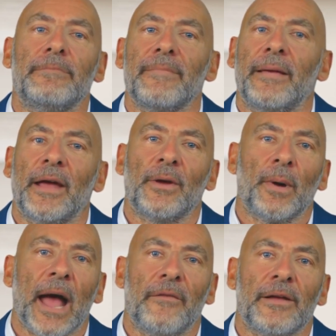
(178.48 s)
And there you
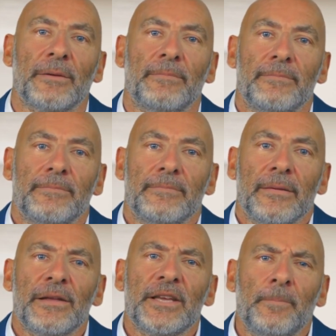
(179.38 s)
have it,
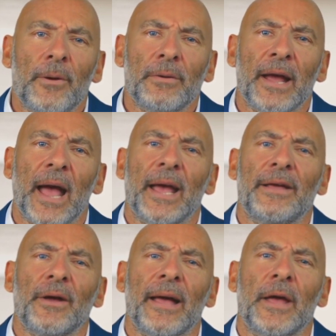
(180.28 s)
a simple
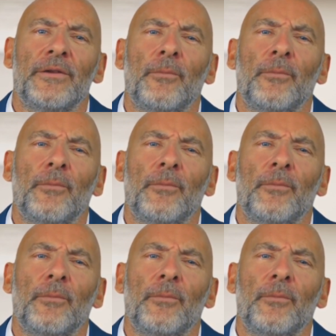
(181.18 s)
guide on how to